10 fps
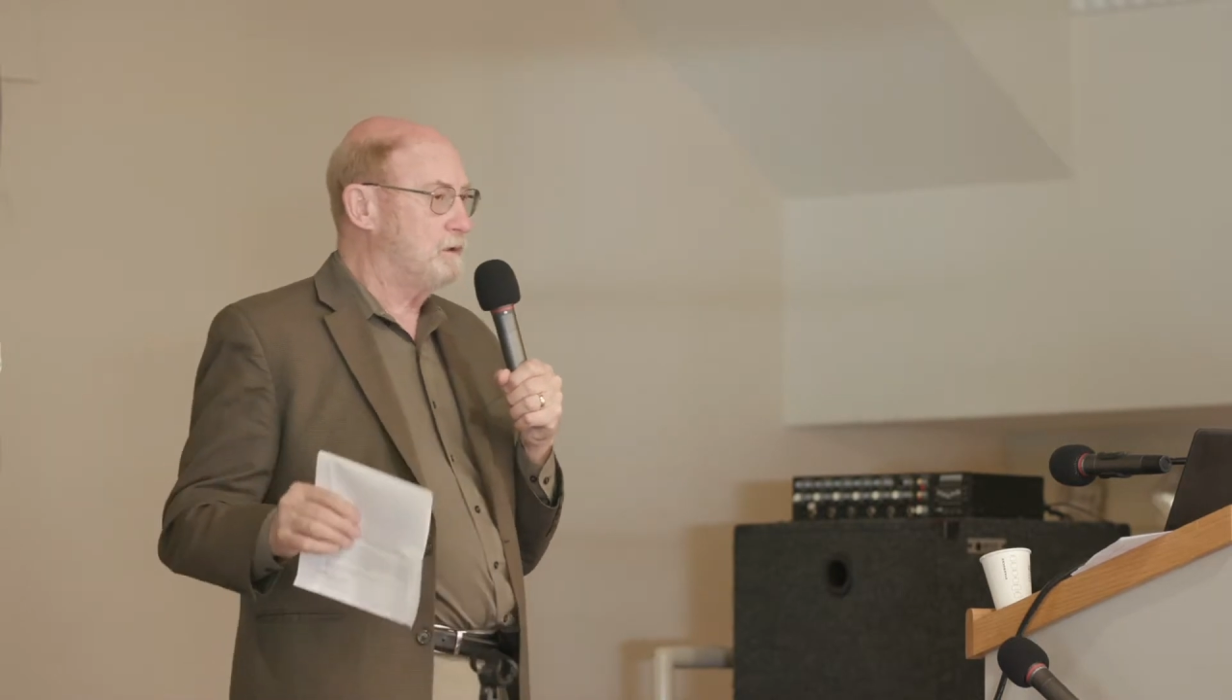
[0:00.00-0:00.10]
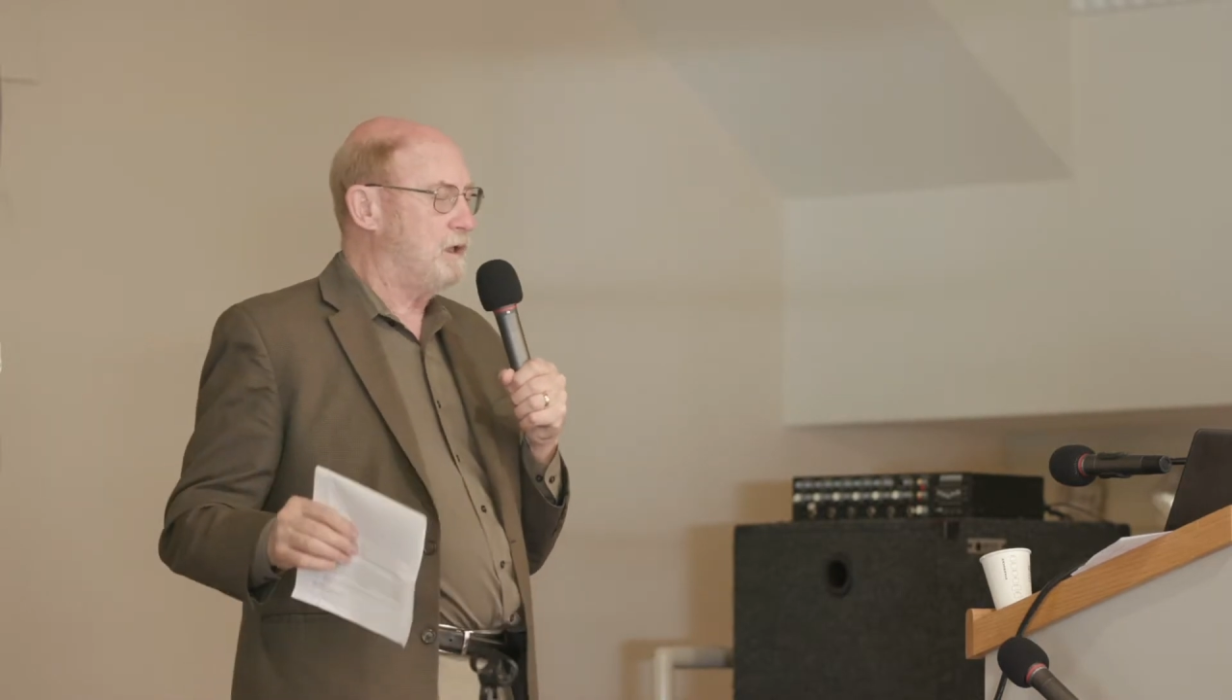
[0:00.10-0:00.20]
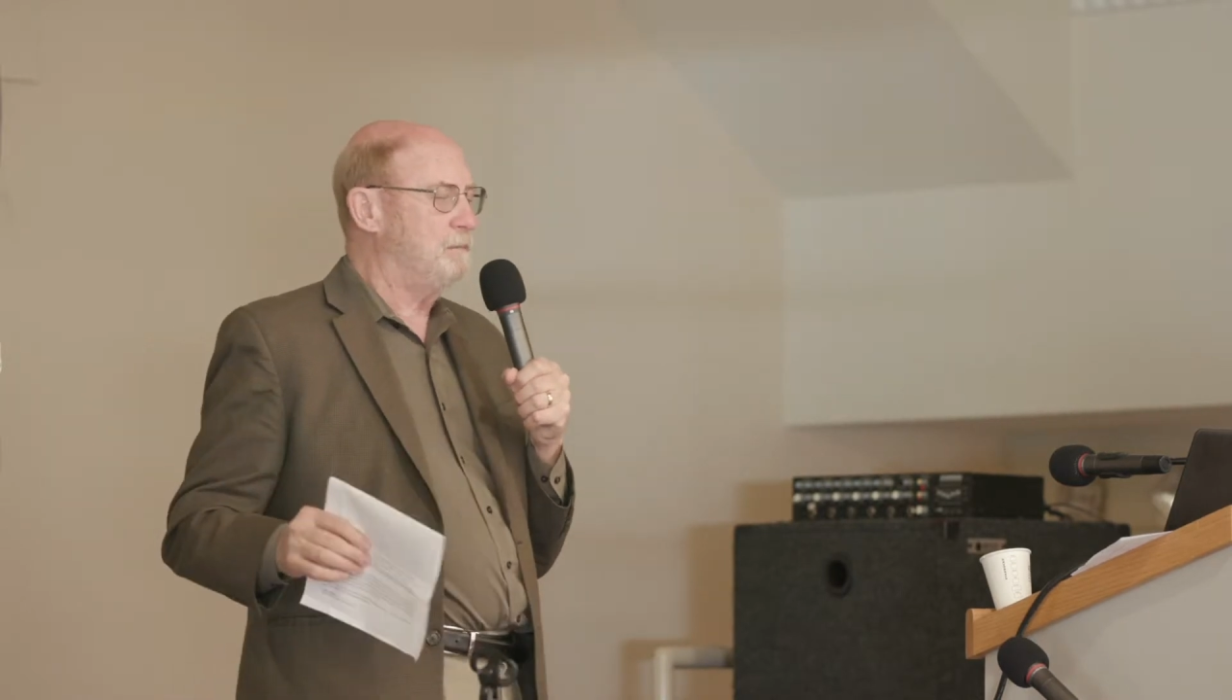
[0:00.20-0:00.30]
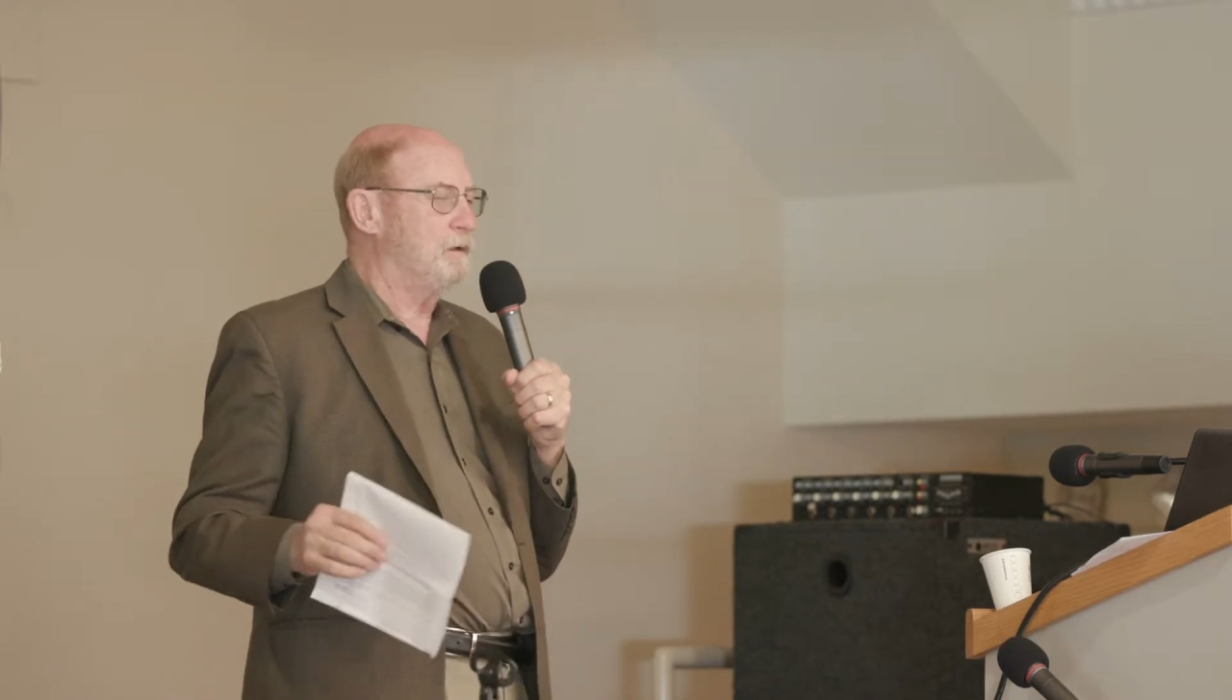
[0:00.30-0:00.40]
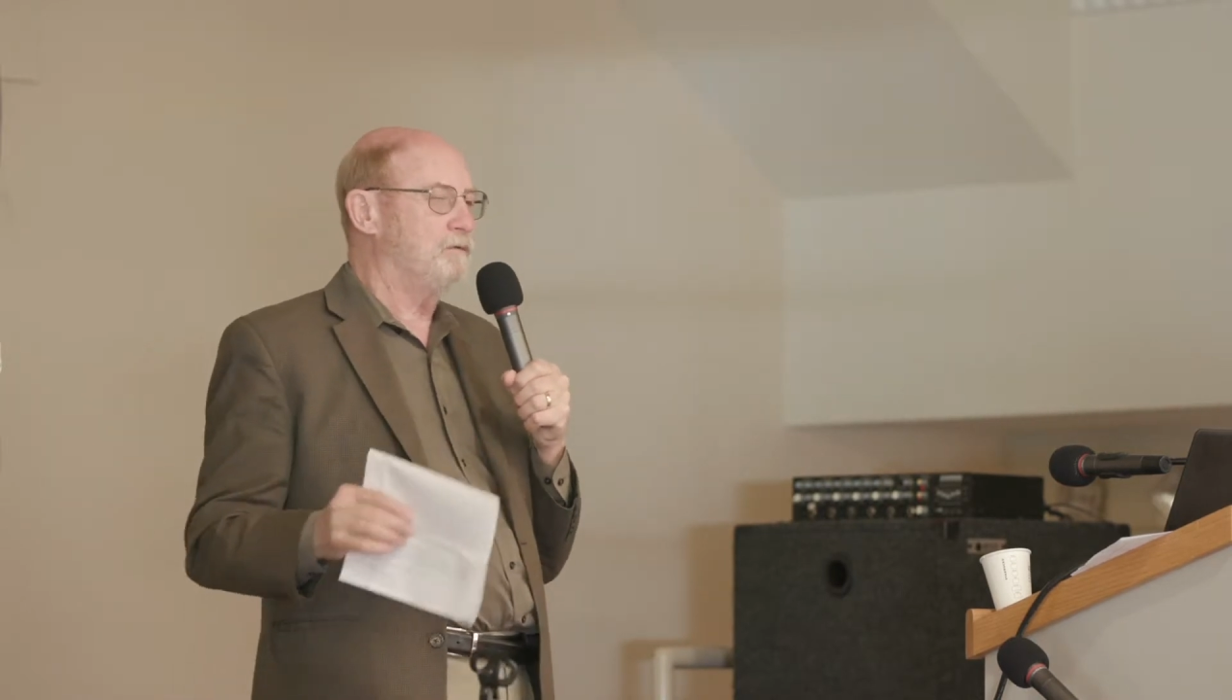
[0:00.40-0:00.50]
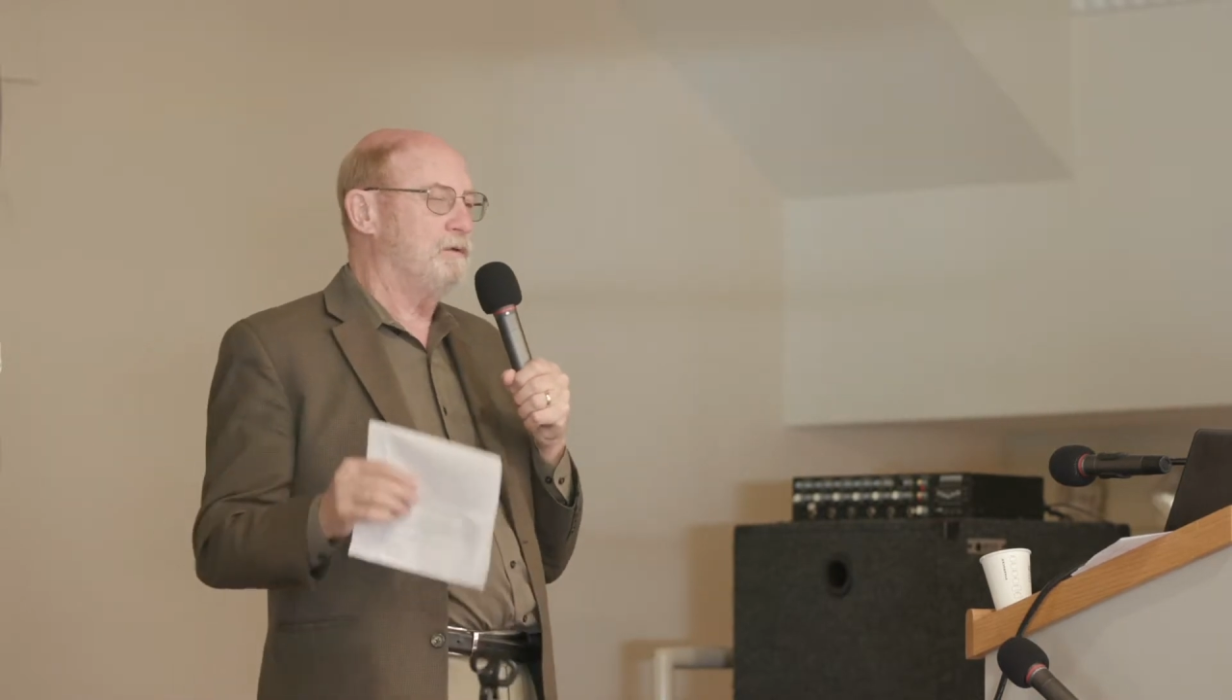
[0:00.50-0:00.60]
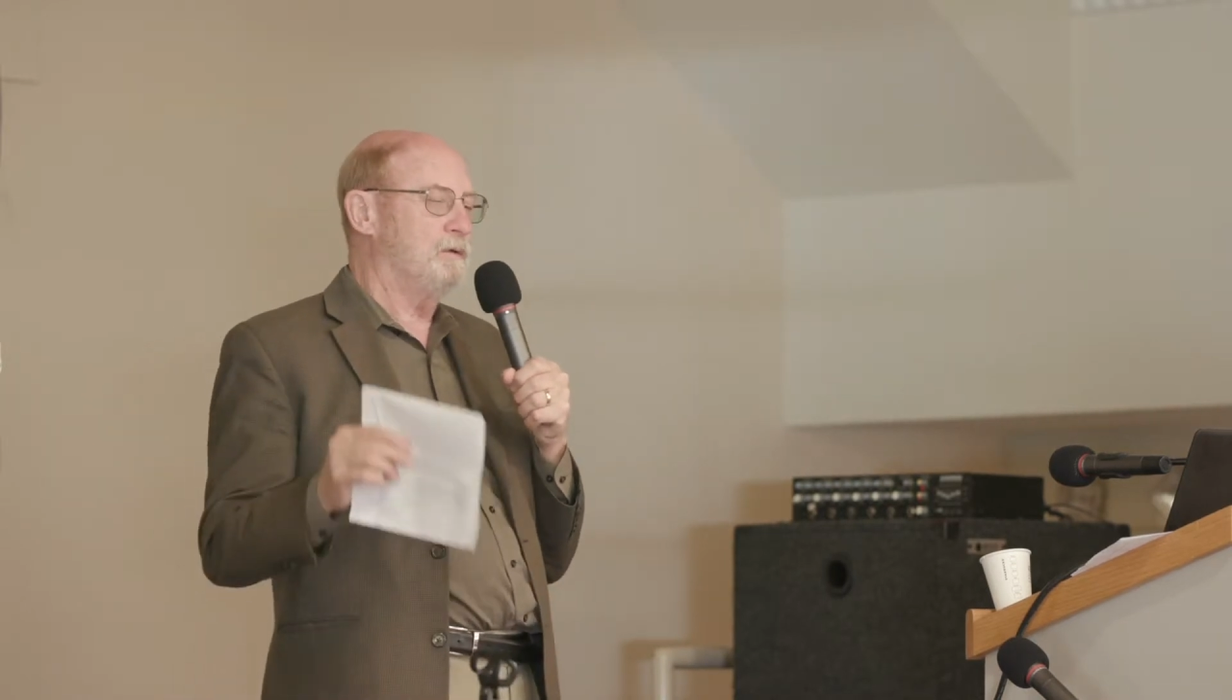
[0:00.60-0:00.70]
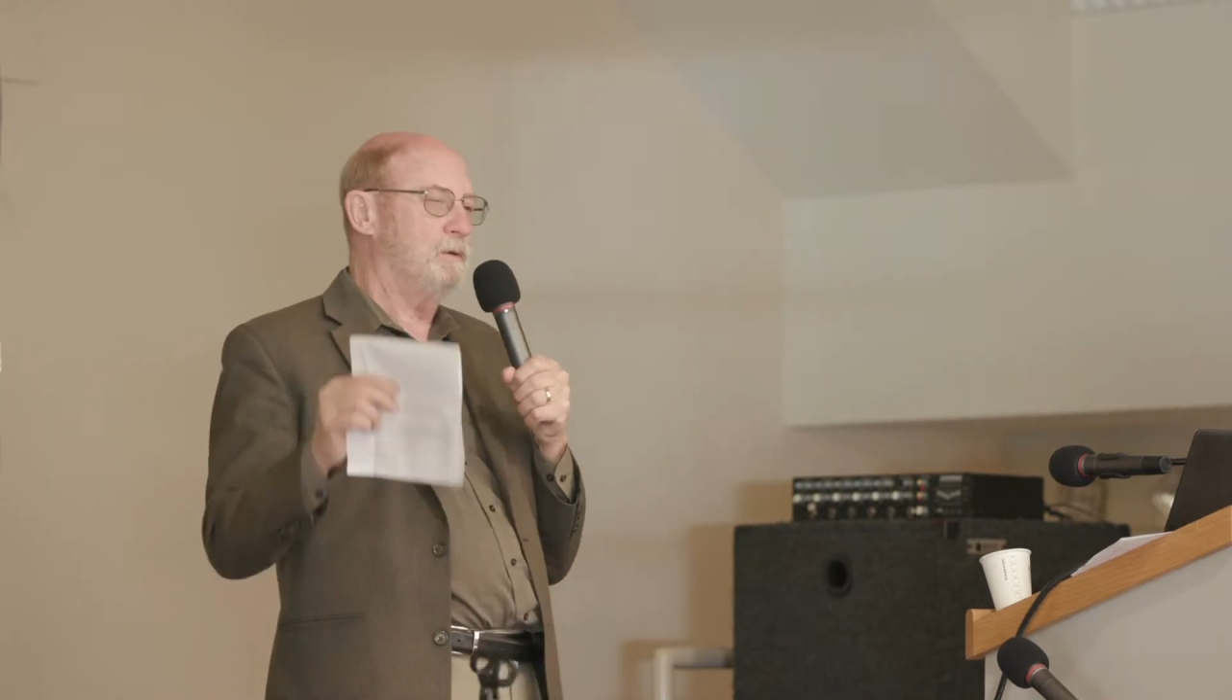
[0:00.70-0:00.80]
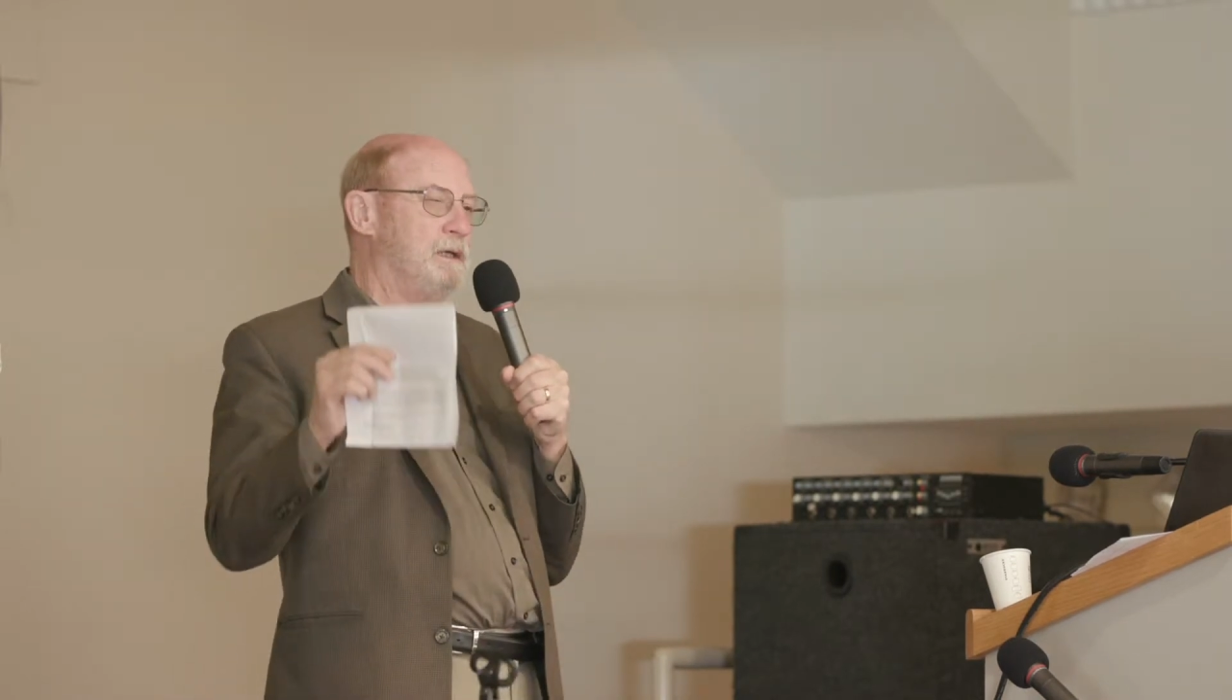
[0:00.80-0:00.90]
coming for a